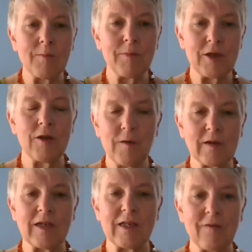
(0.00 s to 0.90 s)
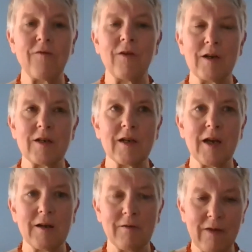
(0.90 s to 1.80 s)
but using a different
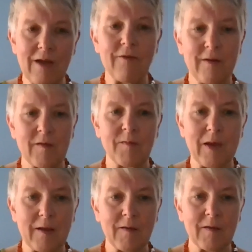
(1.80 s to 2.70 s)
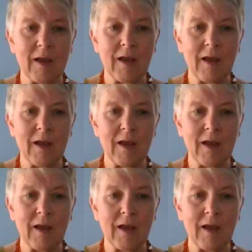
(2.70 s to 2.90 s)
kind of evidence base,